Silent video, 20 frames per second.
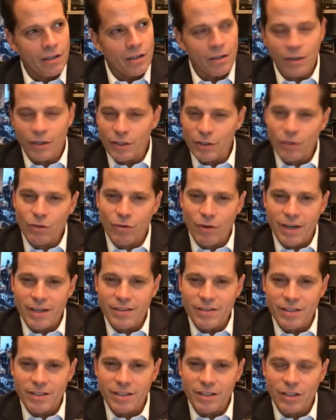are you
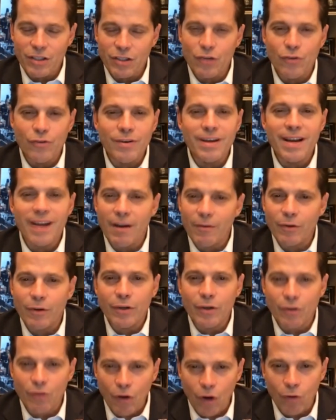crazy? You're never
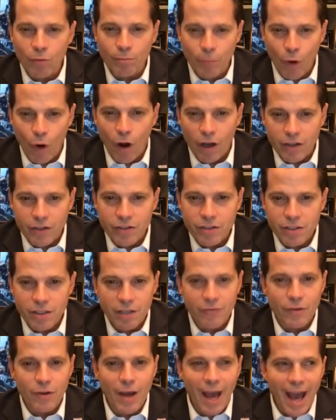your own boss.
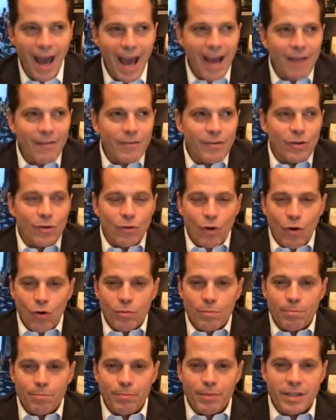If you have your
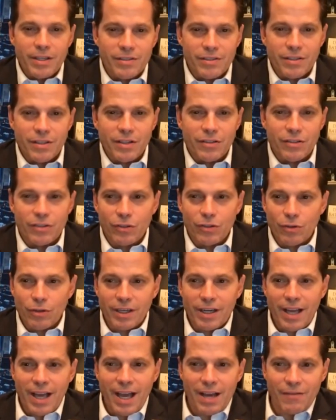own business, you're
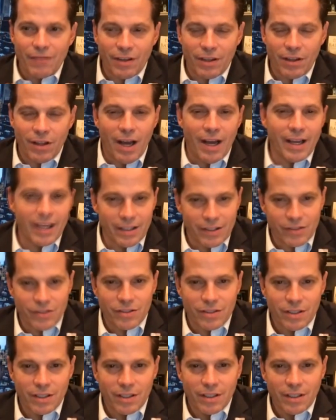going to have
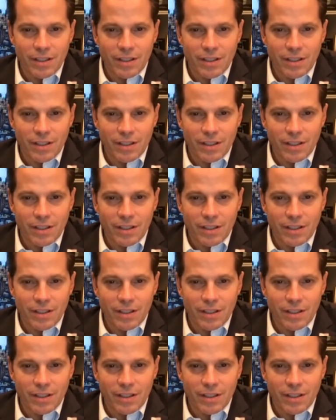clients.